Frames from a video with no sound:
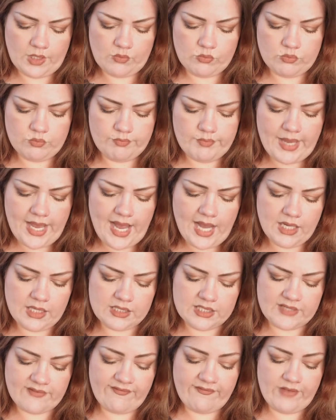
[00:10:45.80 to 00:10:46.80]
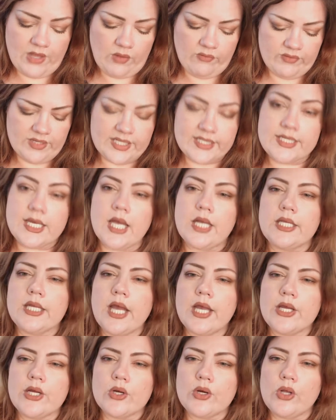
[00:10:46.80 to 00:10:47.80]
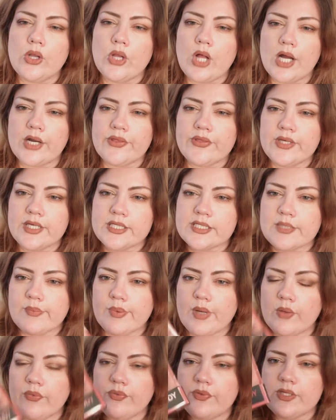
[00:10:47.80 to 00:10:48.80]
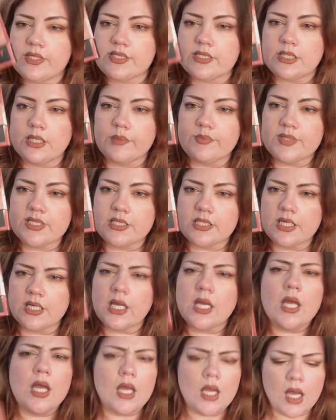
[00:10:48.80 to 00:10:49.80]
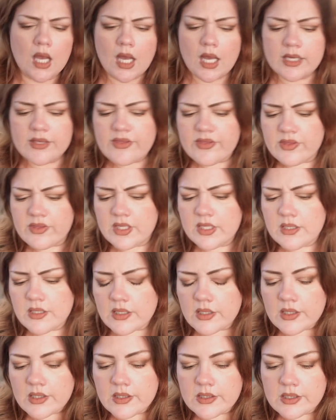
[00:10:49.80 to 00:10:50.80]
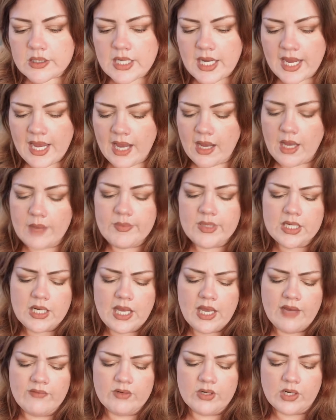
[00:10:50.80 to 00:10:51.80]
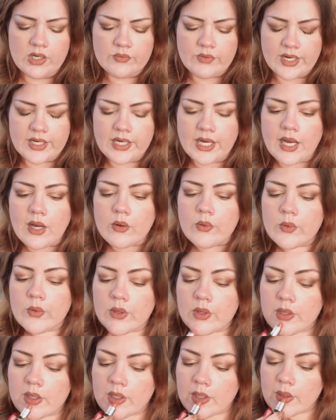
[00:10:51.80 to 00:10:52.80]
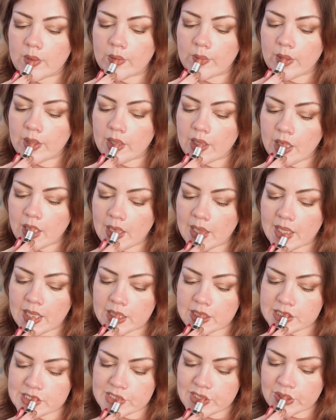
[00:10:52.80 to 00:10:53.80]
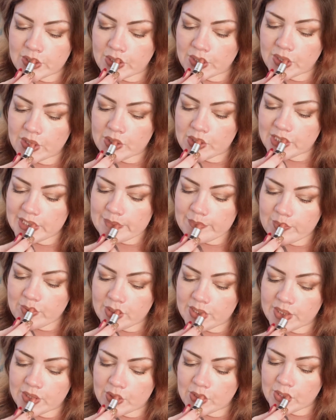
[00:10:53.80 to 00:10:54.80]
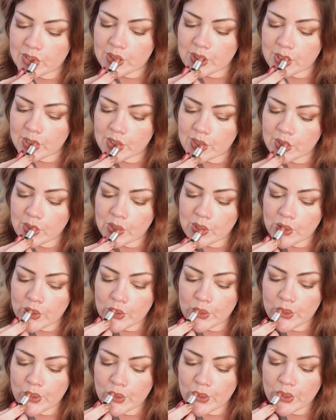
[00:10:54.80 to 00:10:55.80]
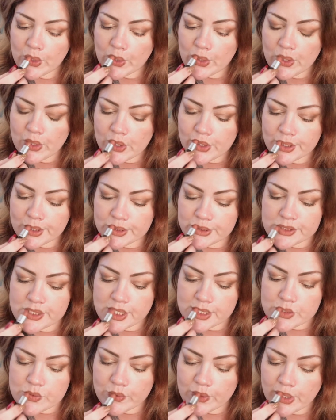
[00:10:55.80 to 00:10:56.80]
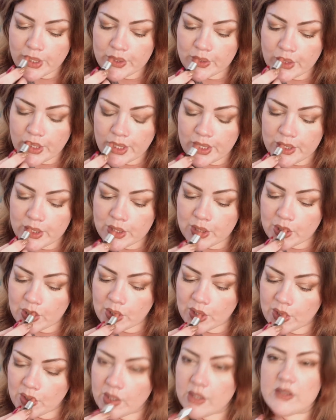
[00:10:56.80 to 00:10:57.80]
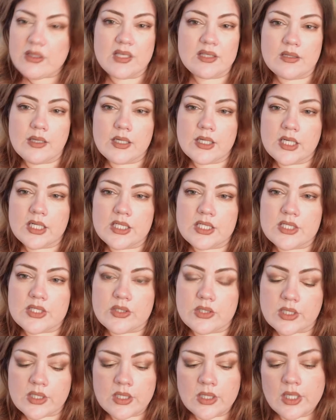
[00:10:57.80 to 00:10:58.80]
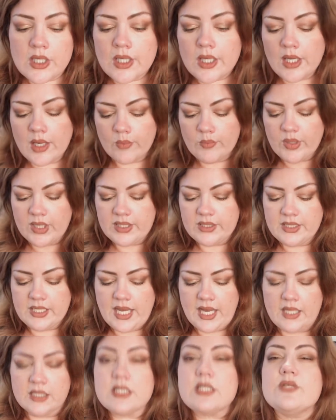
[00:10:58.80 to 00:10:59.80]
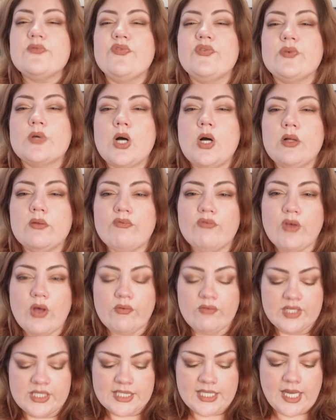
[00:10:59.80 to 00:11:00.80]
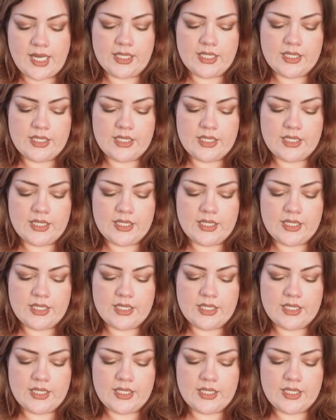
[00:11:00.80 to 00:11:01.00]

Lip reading: MAC's Velvet Teddy. I hear a lot of things about this lipstick. I think, I have it on right now. I got a darker lip liner on because that's what I like. I like that 90s look. But yeah, it's called Velvet Teddy